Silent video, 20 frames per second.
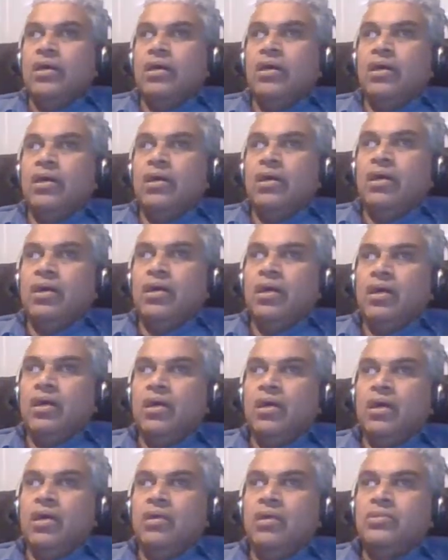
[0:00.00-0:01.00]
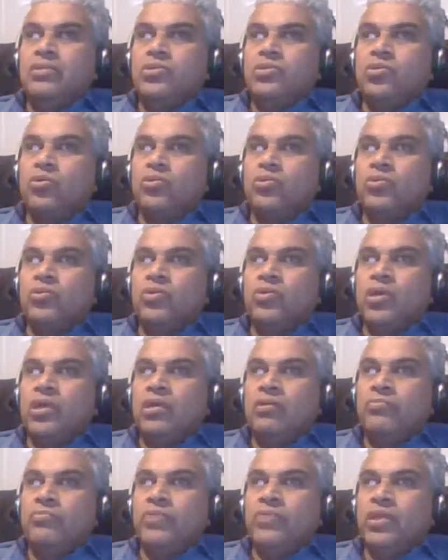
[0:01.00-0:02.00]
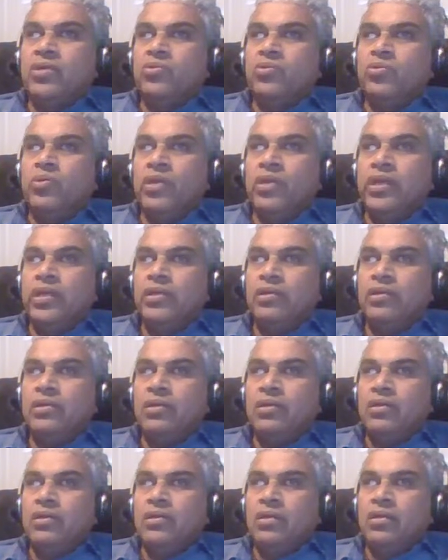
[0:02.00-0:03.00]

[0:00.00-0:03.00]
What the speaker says: and the strong nuclear, weak nuclear,